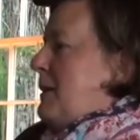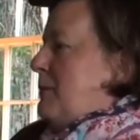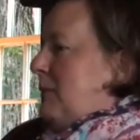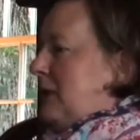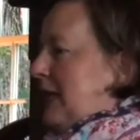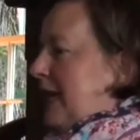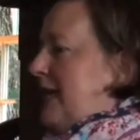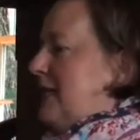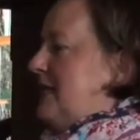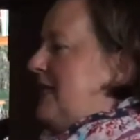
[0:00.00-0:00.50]

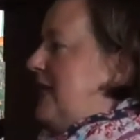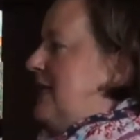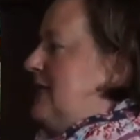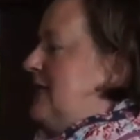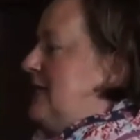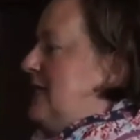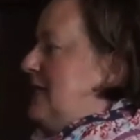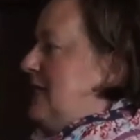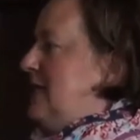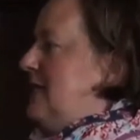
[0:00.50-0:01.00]
plant
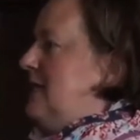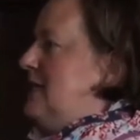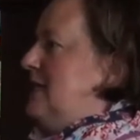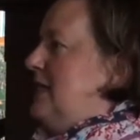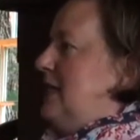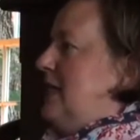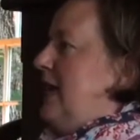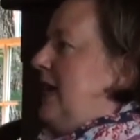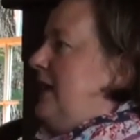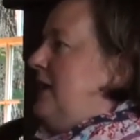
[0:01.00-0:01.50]
10 seeds
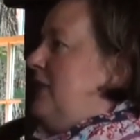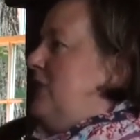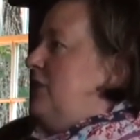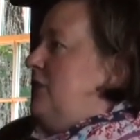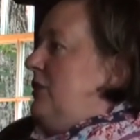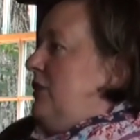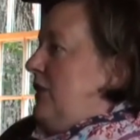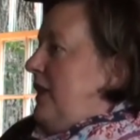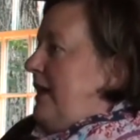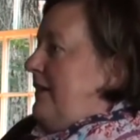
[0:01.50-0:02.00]
and that year
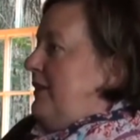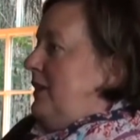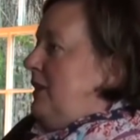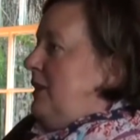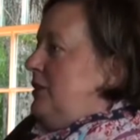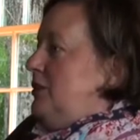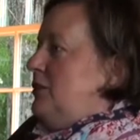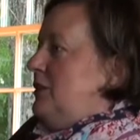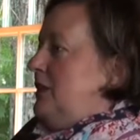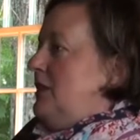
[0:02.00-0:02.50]
you'll have
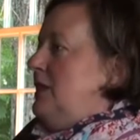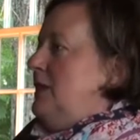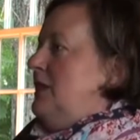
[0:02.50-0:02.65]
100,